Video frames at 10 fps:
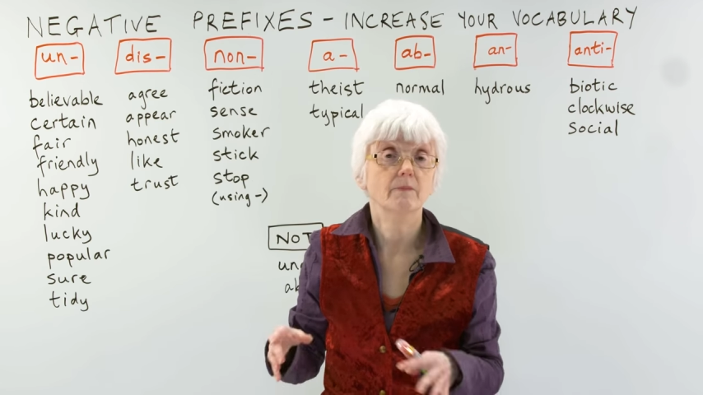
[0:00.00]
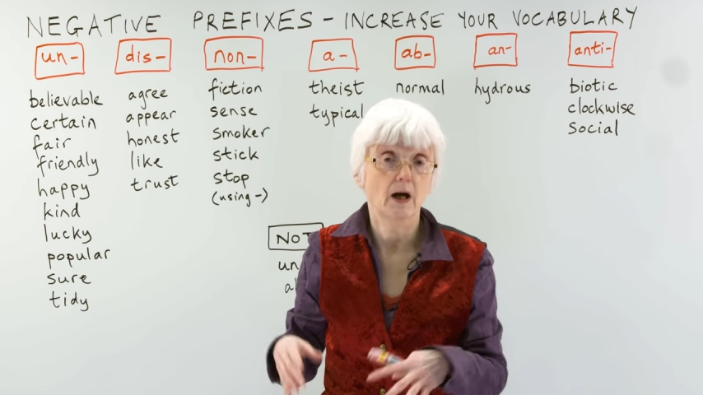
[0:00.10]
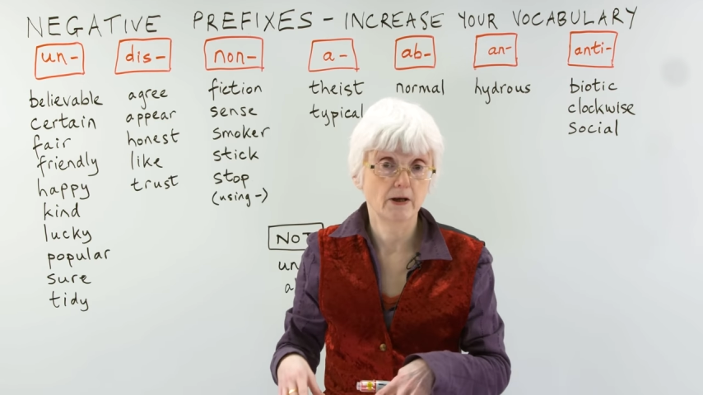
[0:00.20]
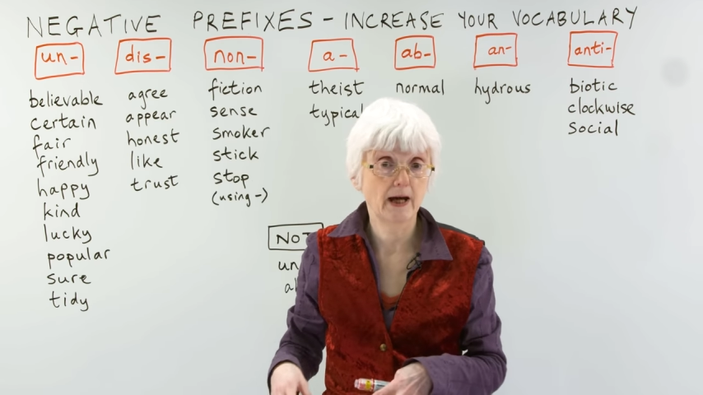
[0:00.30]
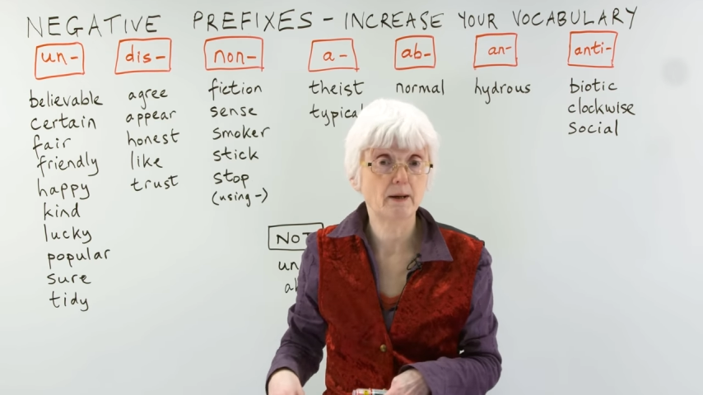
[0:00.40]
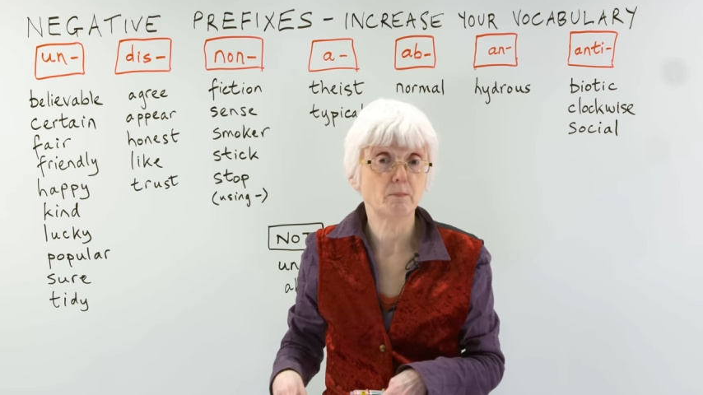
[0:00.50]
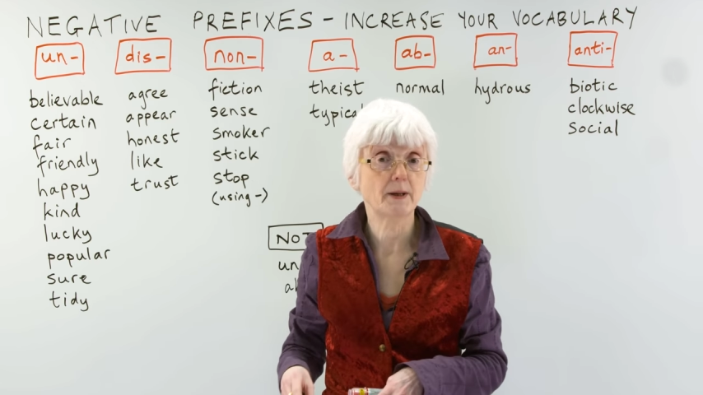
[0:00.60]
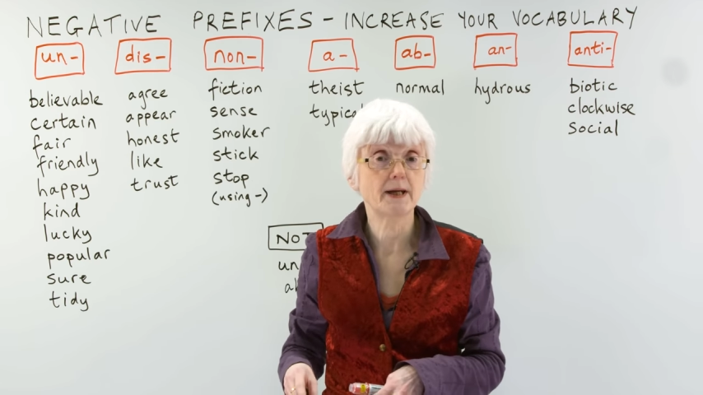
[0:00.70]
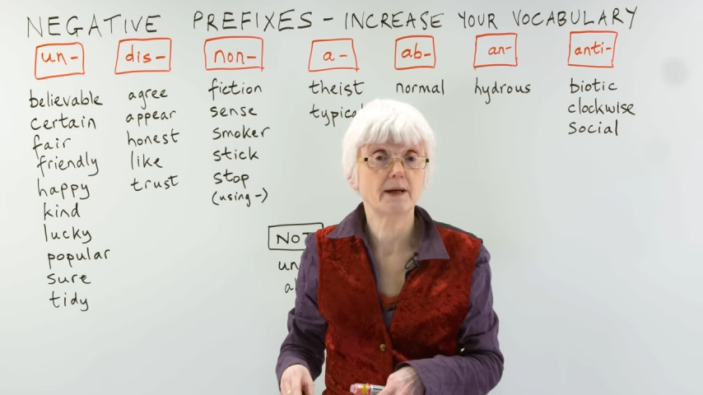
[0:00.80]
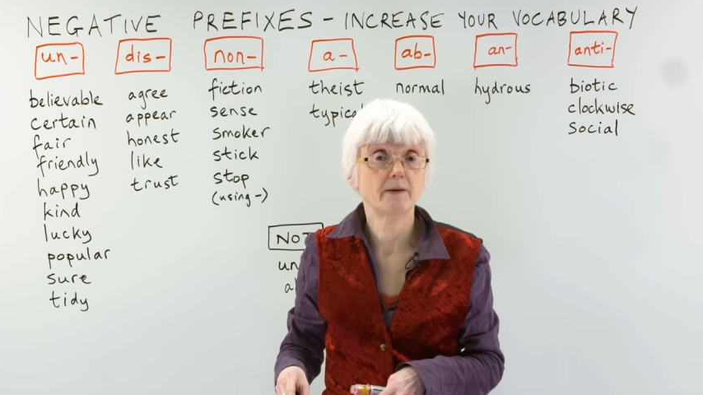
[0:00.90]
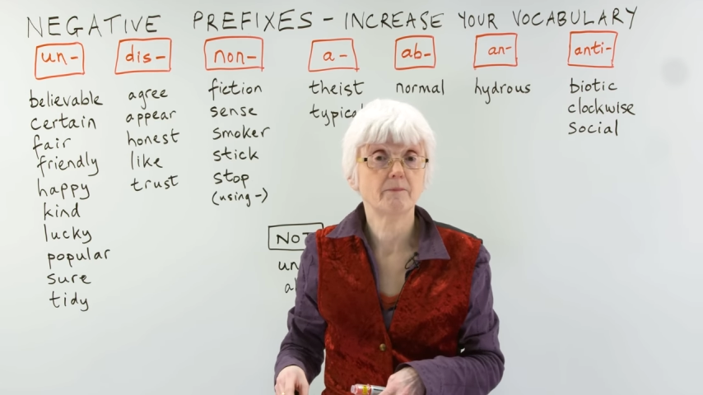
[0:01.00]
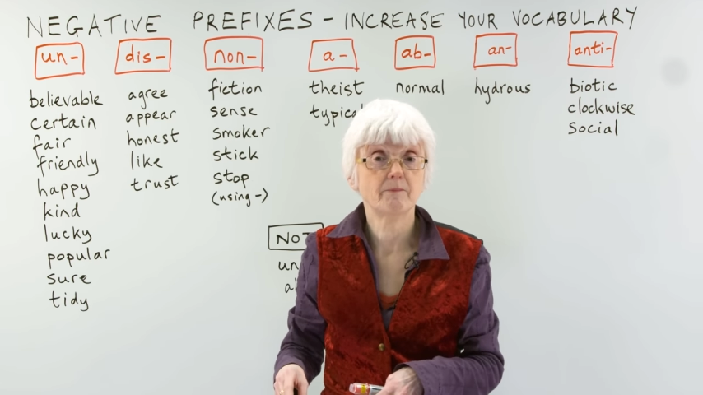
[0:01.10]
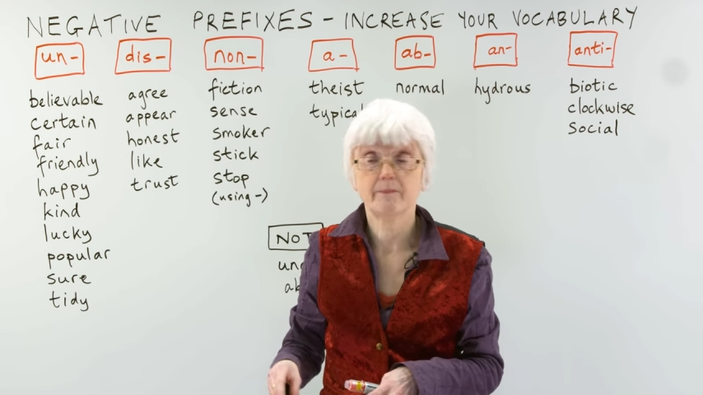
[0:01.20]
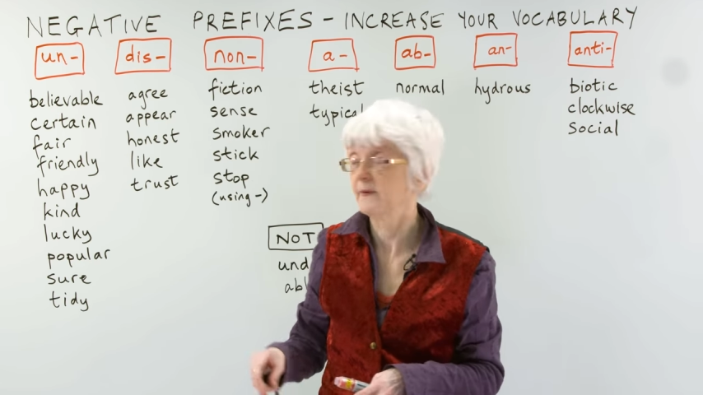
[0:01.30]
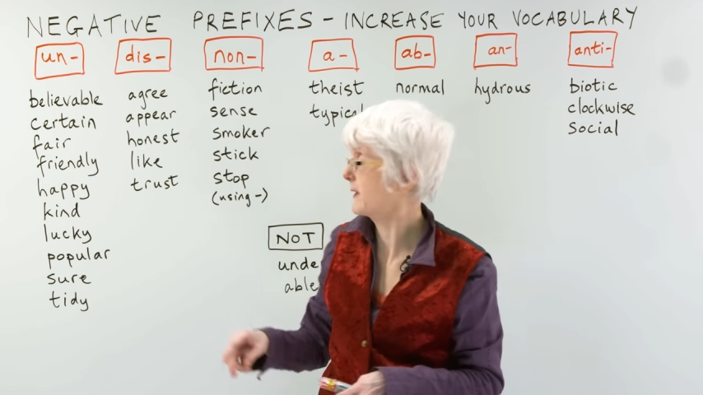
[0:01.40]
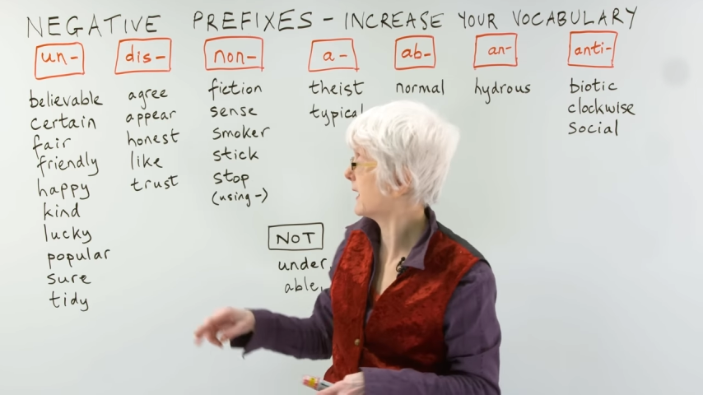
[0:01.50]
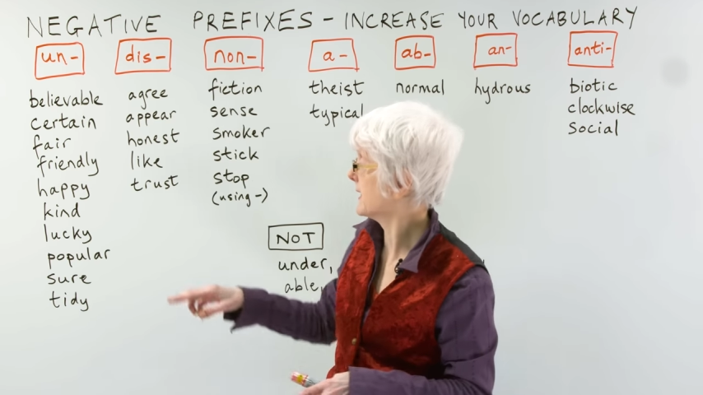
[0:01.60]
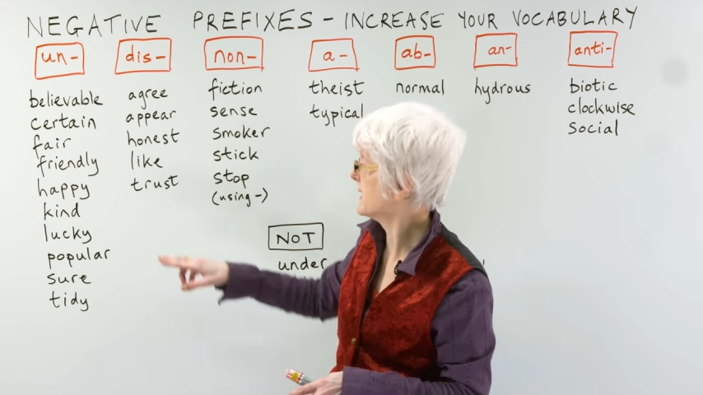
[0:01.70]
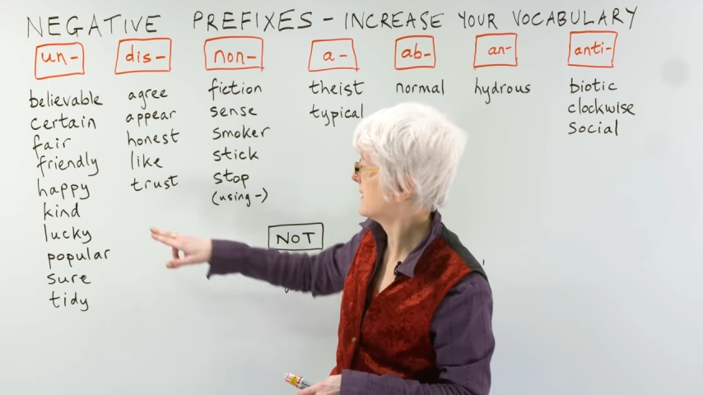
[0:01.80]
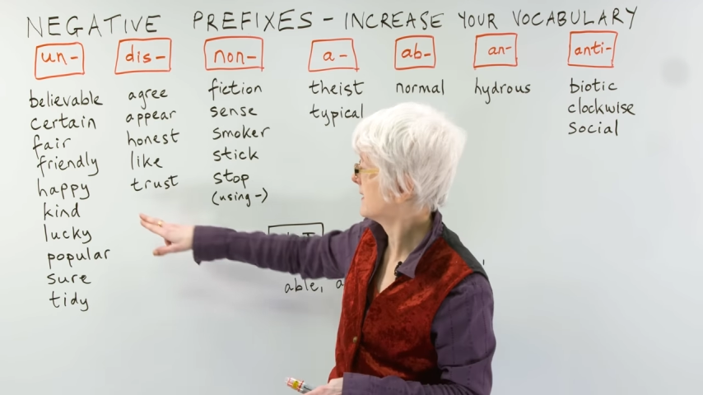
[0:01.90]
Unhappy.
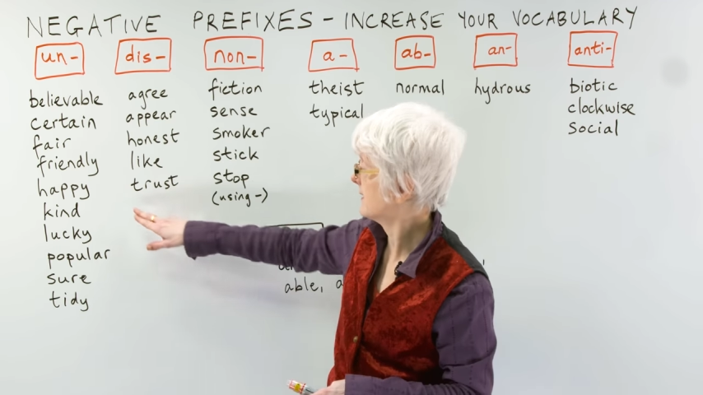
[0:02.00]
Okay.